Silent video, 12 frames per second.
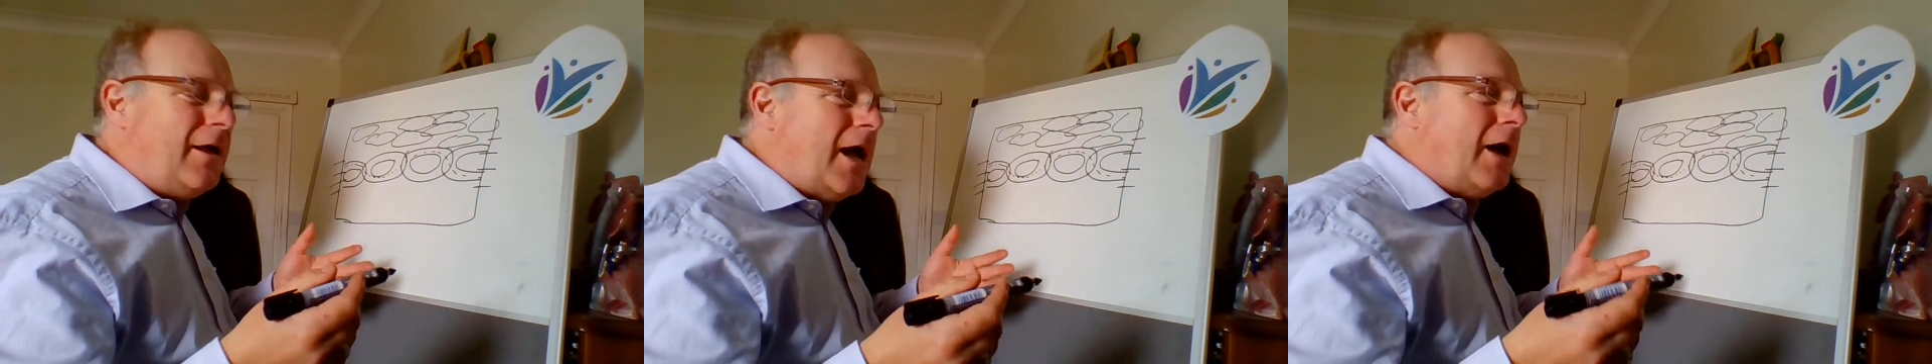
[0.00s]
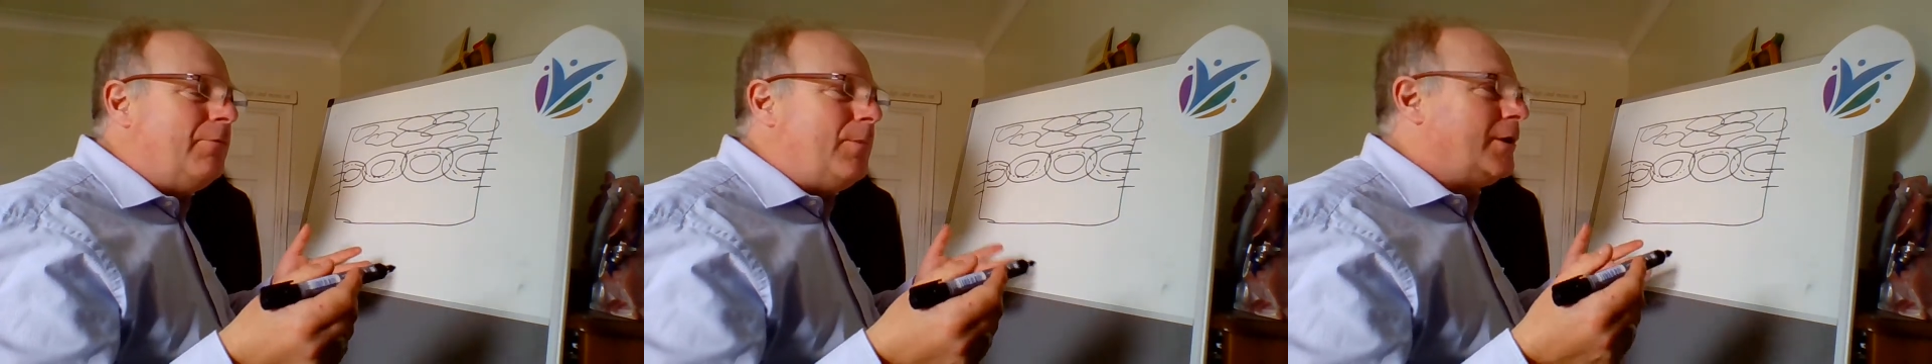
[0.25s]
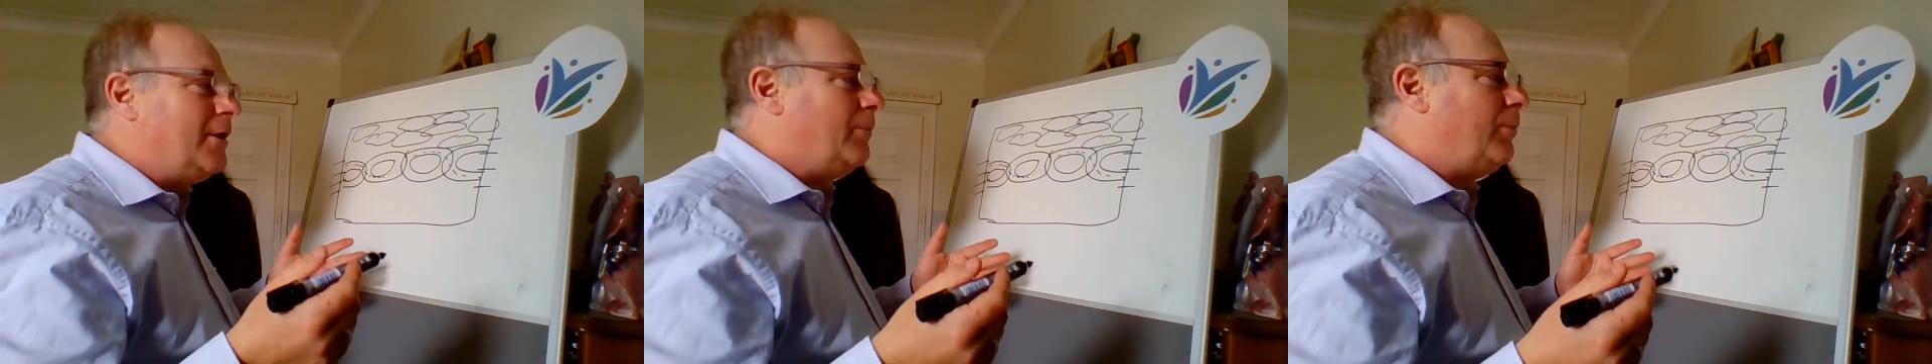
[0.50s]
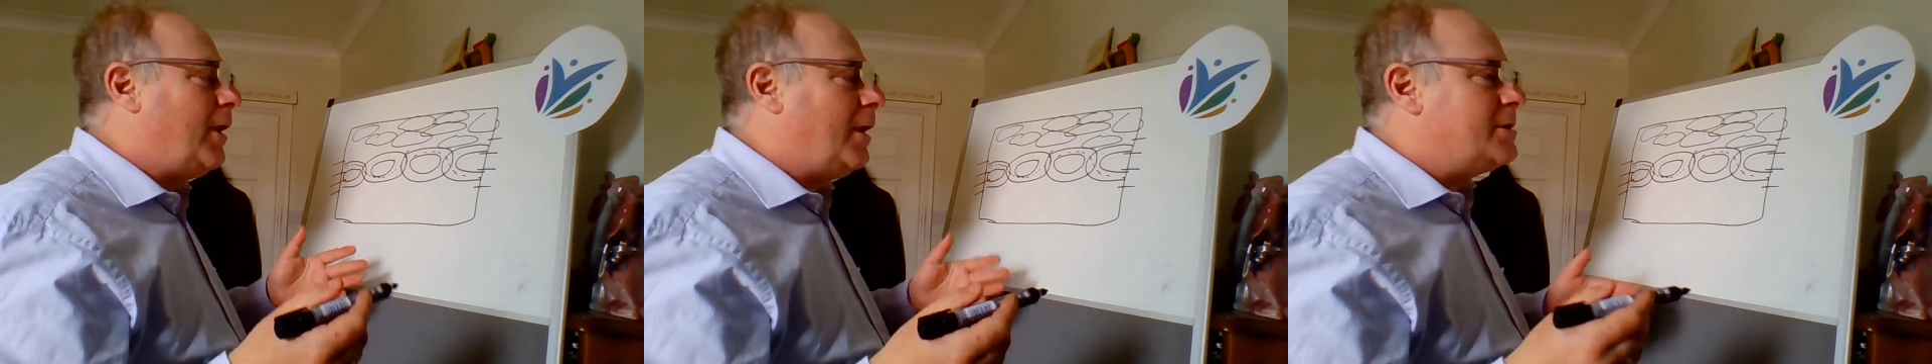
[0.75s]

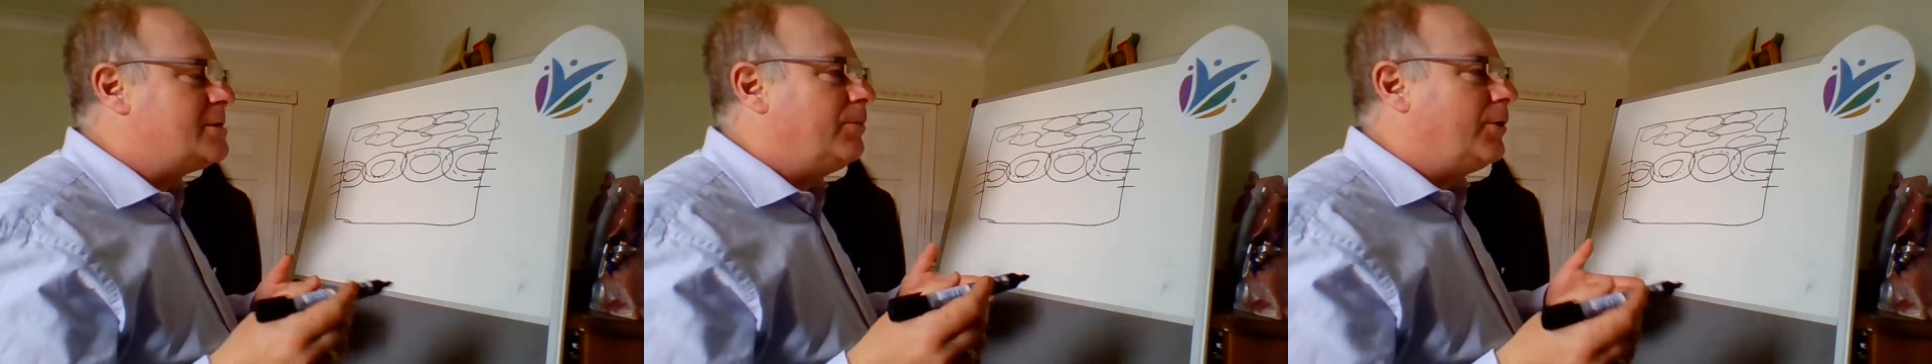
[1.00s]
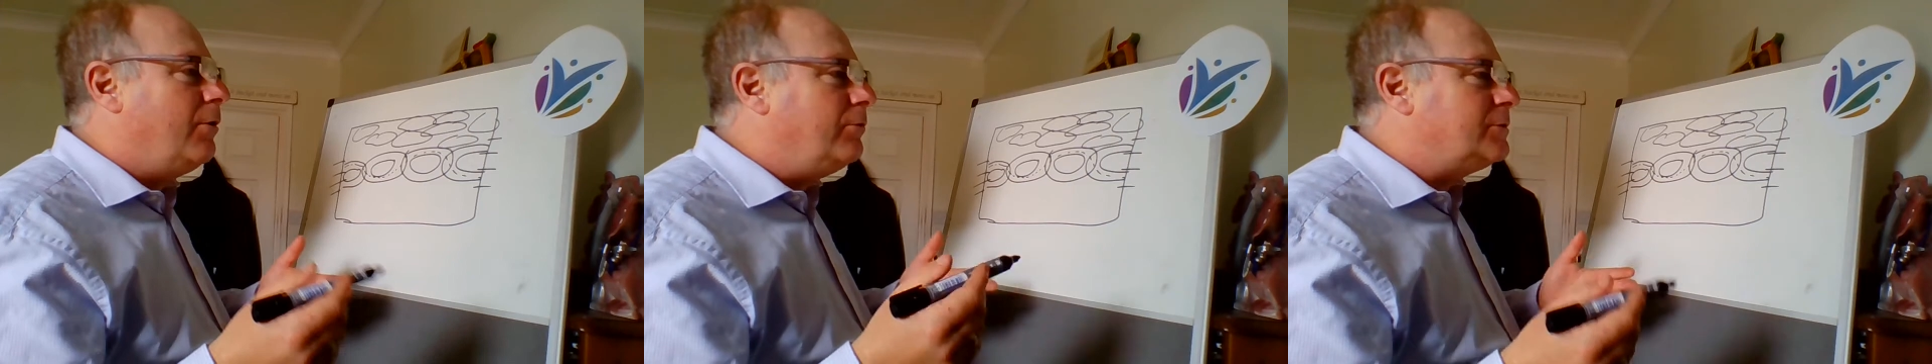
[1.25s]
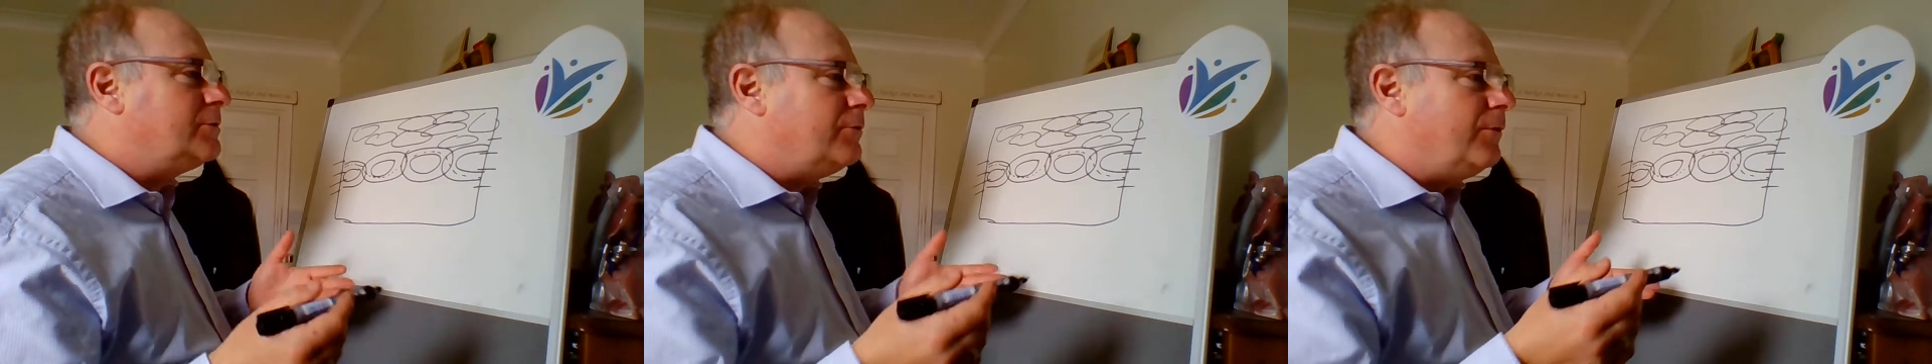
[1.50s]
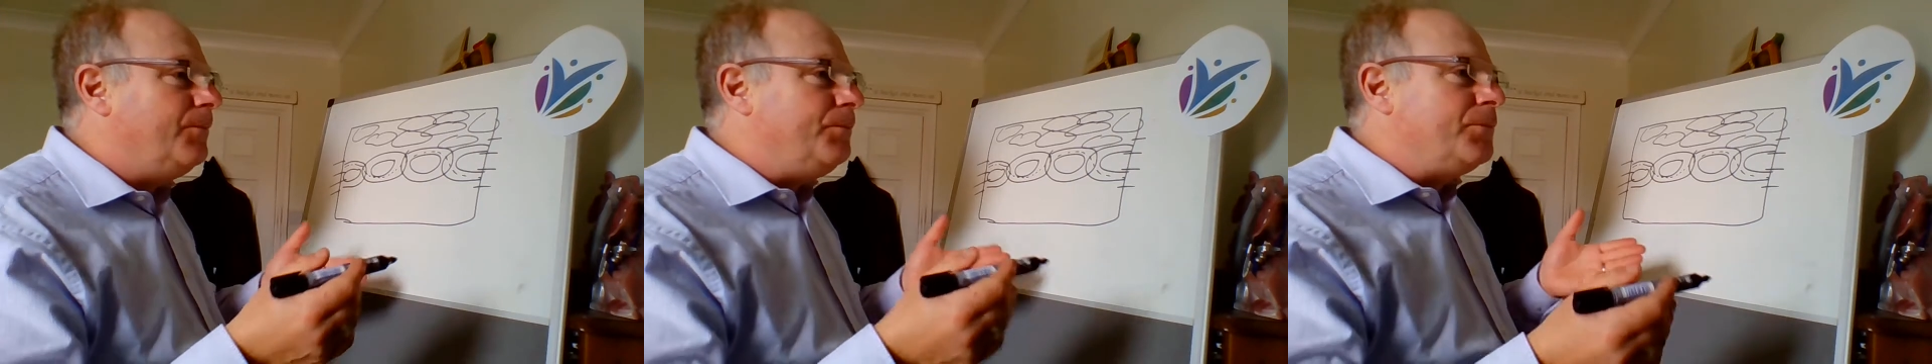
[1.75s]
aromatic plants, but
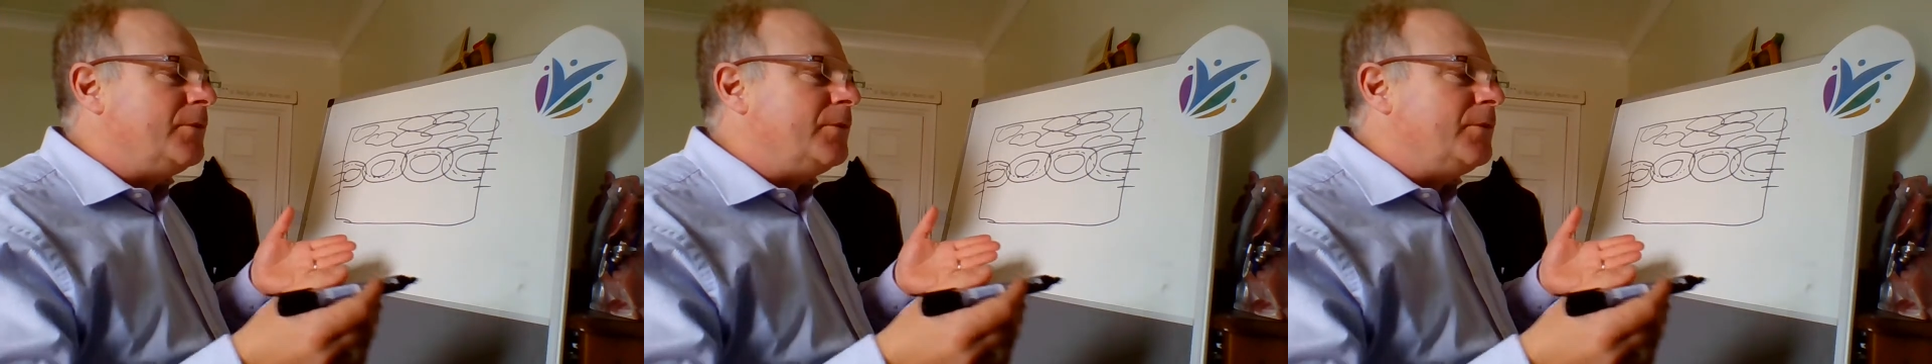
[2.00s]
also